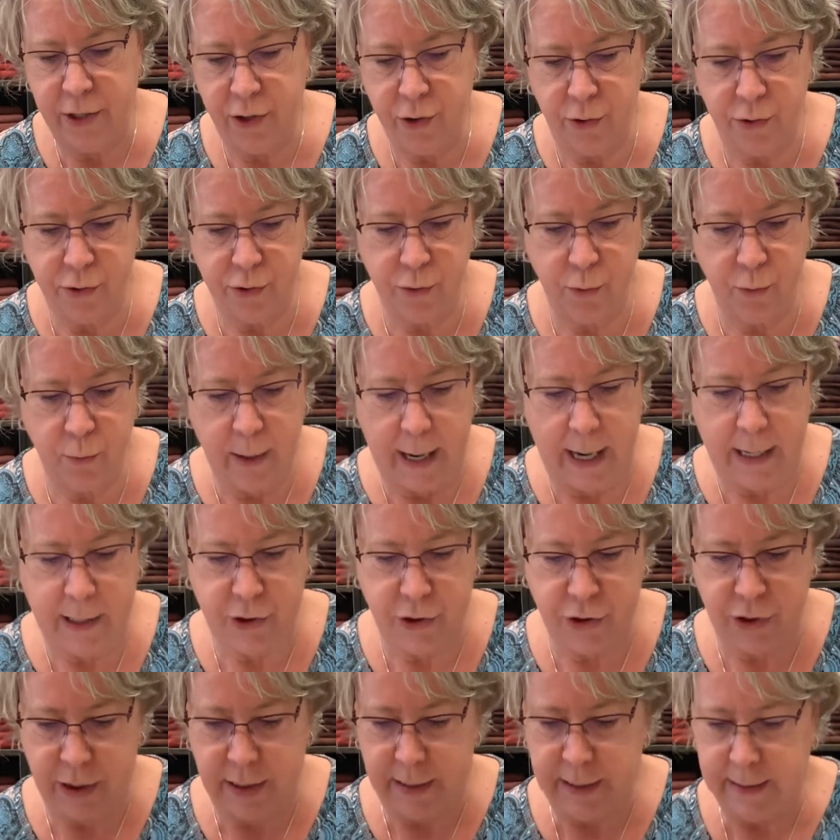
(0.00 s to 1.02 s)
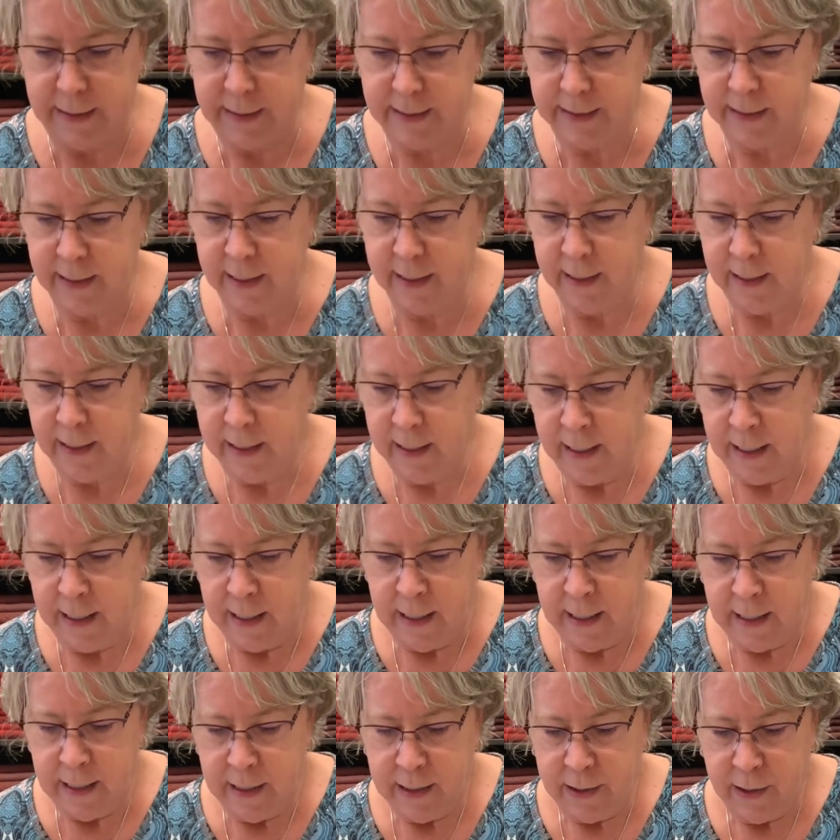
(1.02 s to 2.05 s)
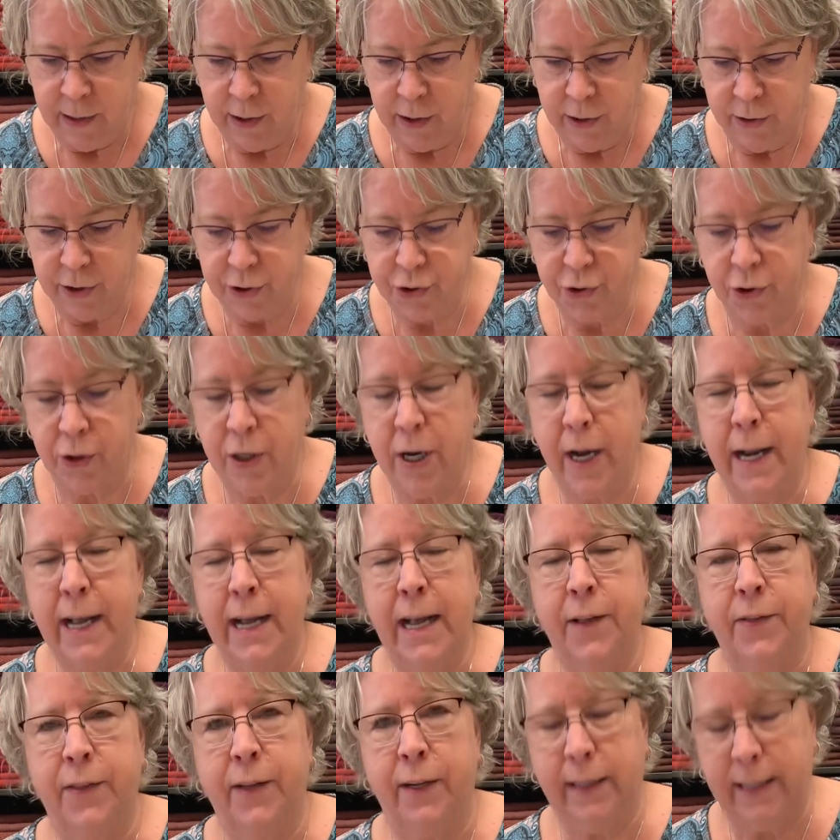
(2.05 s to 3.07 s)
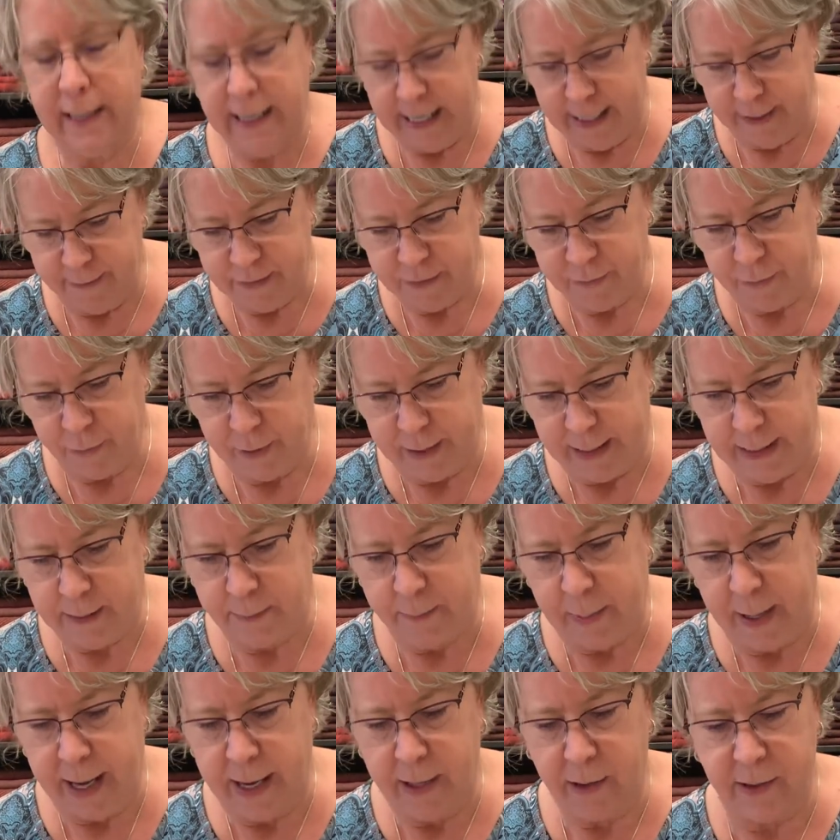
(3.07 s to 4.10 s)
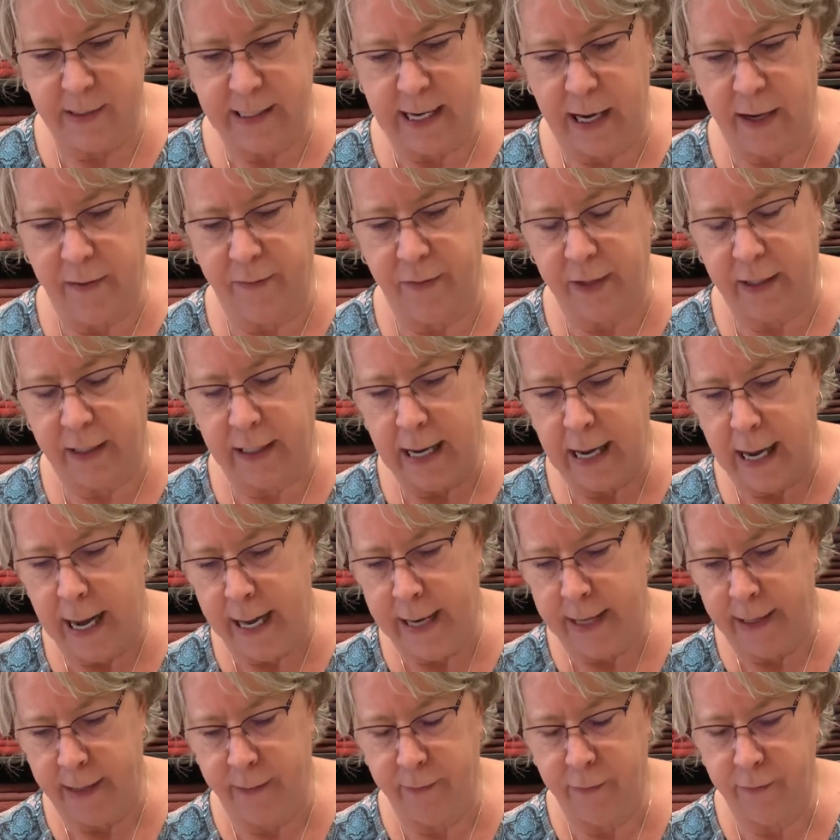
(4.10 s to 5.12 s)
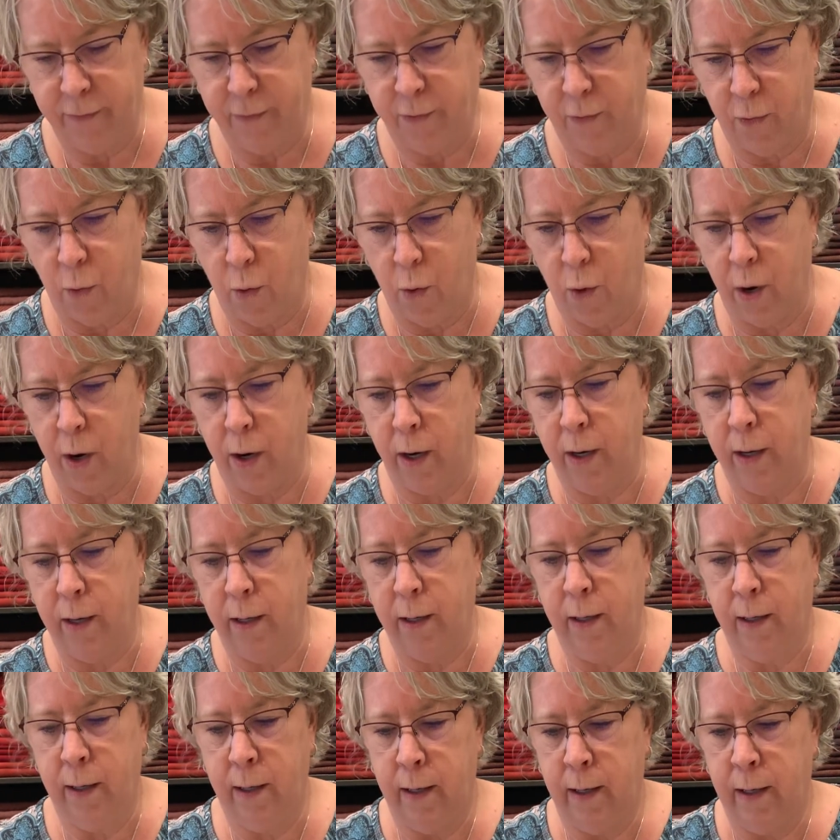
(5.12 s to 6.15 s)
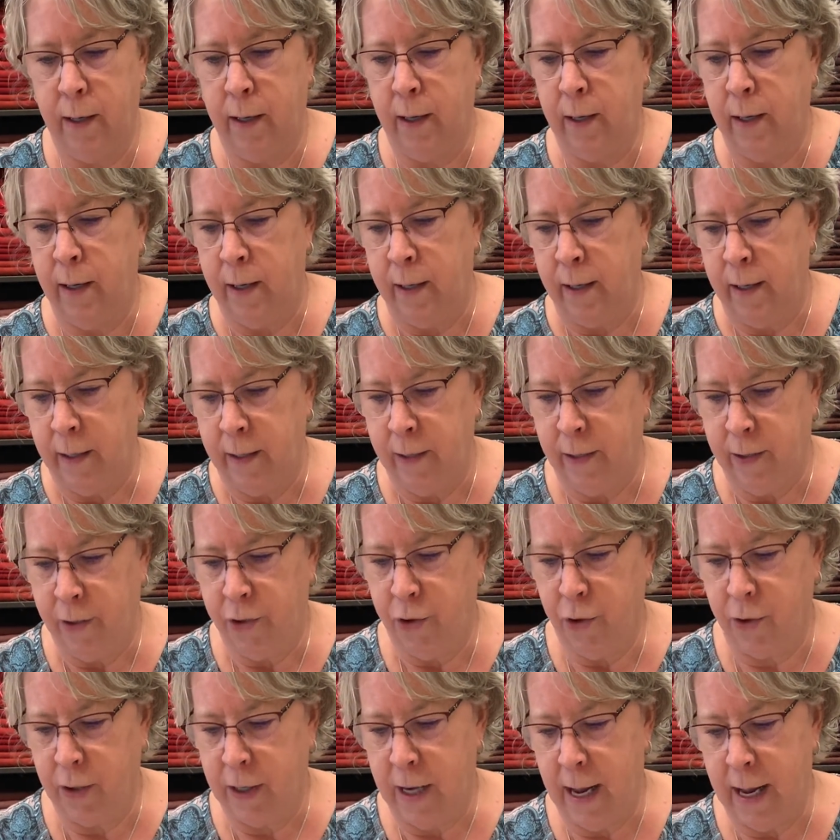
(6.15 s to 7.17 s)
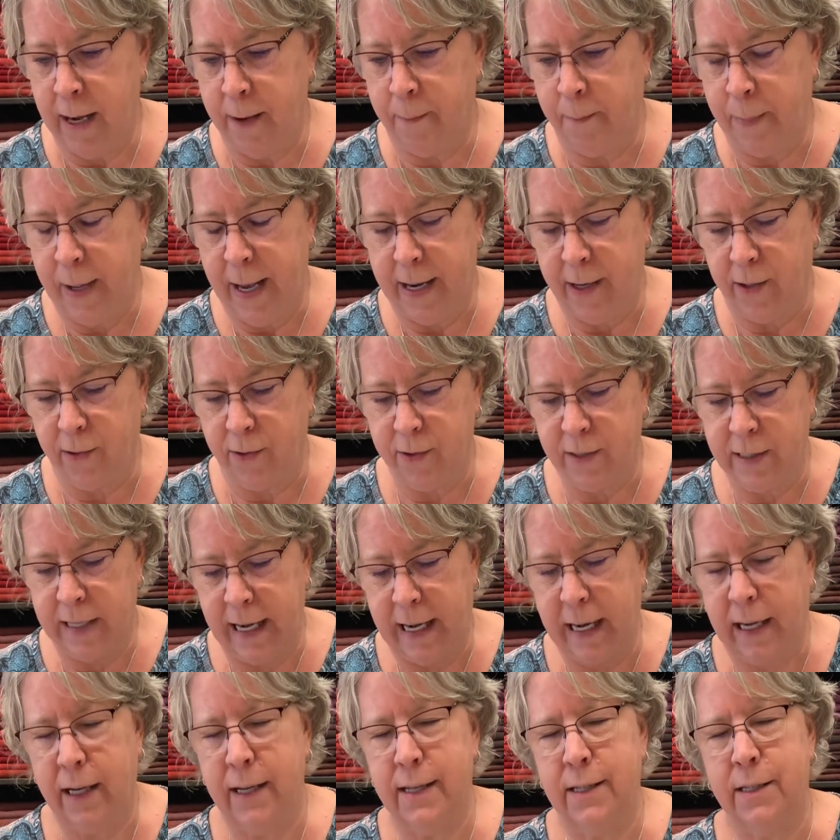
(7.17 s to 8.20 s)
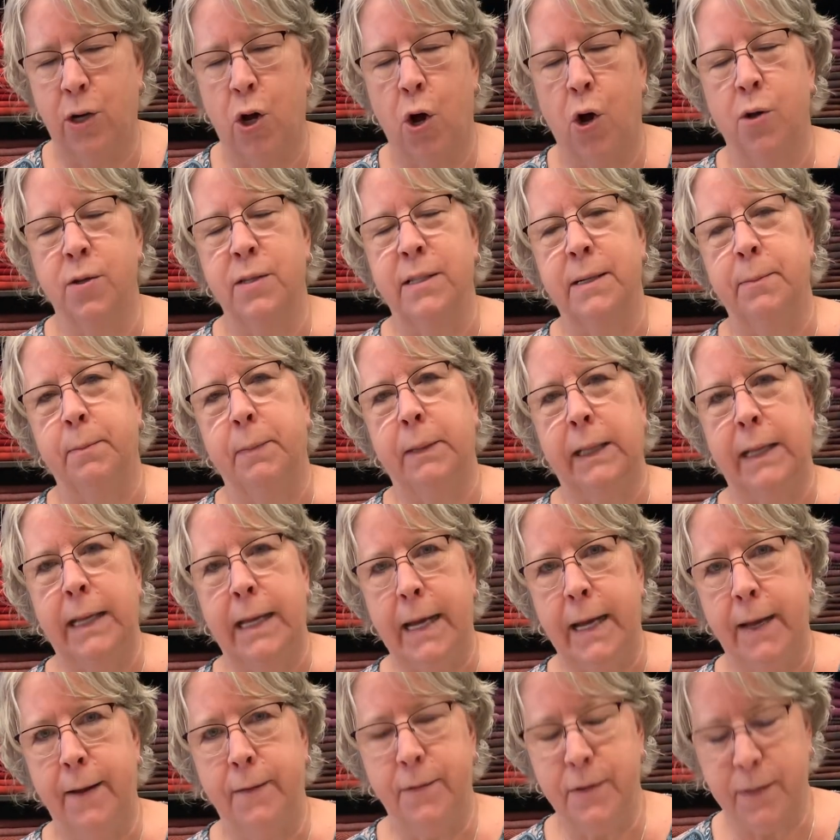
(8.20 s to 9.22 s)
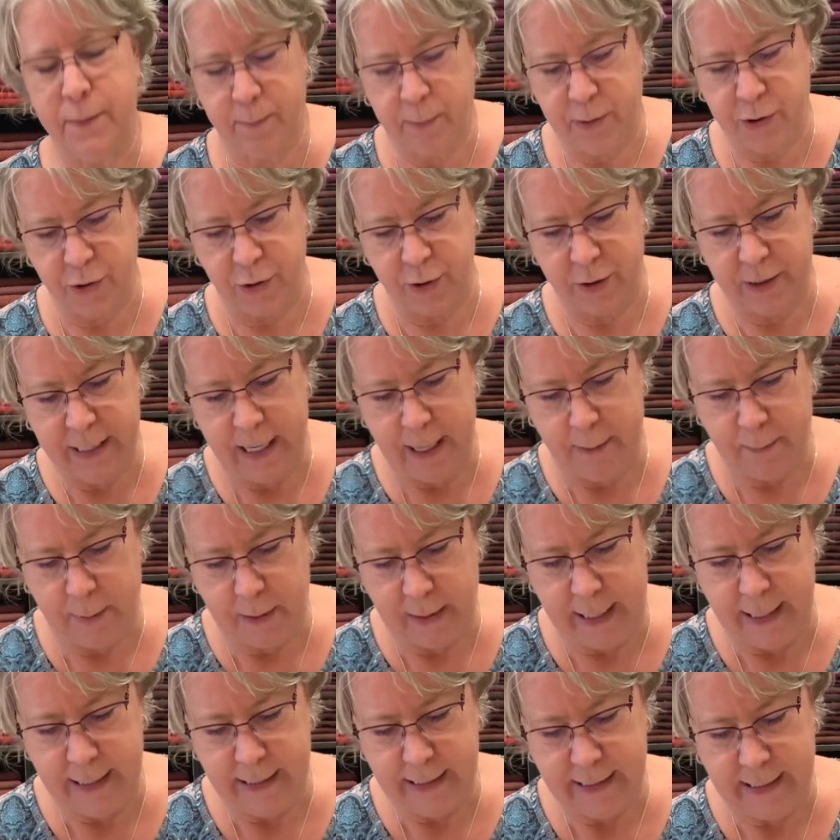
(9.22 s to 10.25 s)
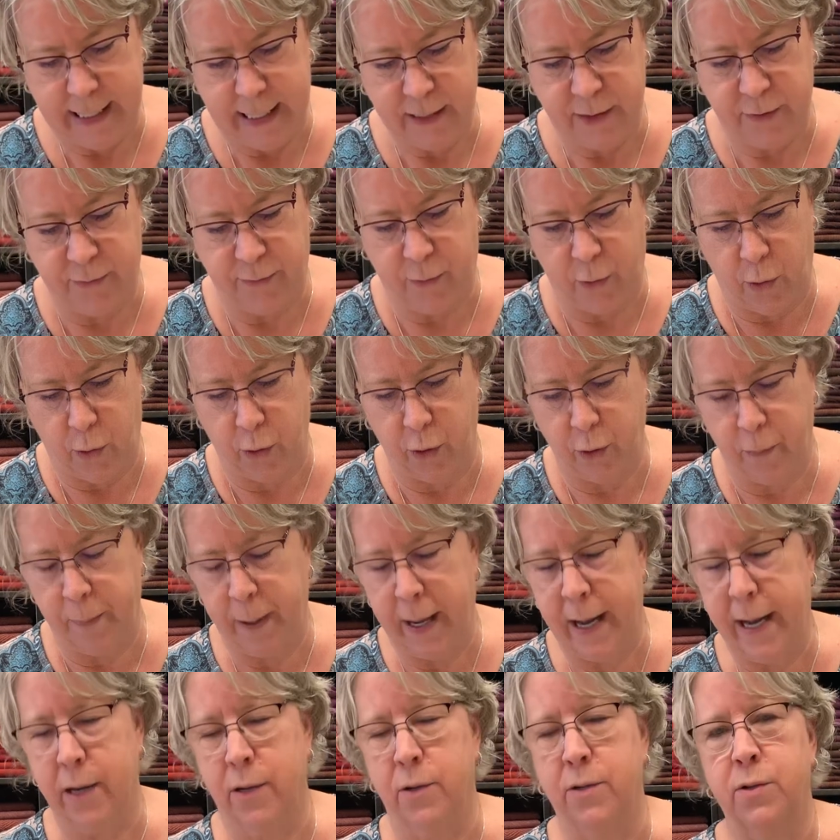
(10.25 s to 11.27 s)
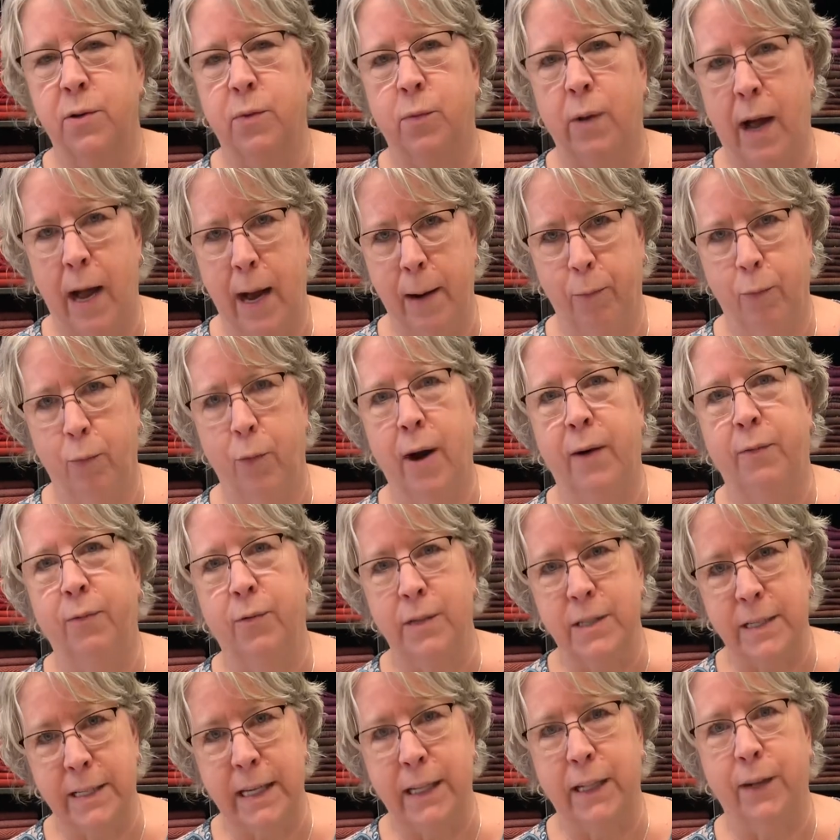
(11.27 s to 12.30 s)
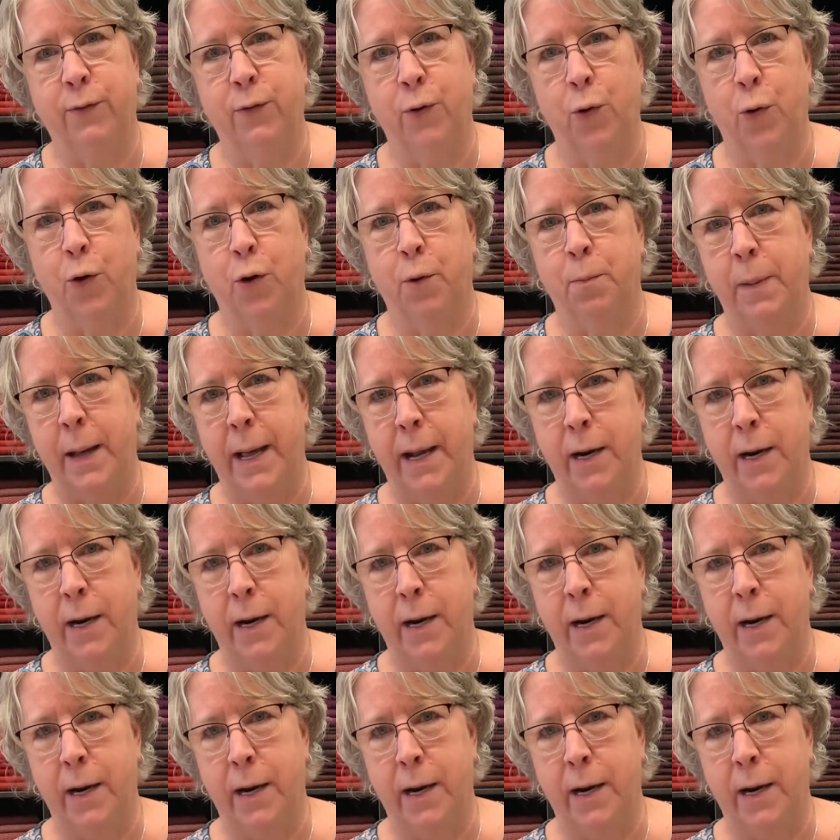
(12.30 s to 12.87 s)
your directions that you're cutting out the leaves for these petals out of the cotton for your cotton petals, and it calls them leaves, but your template says floral petals. I'm referencing the floral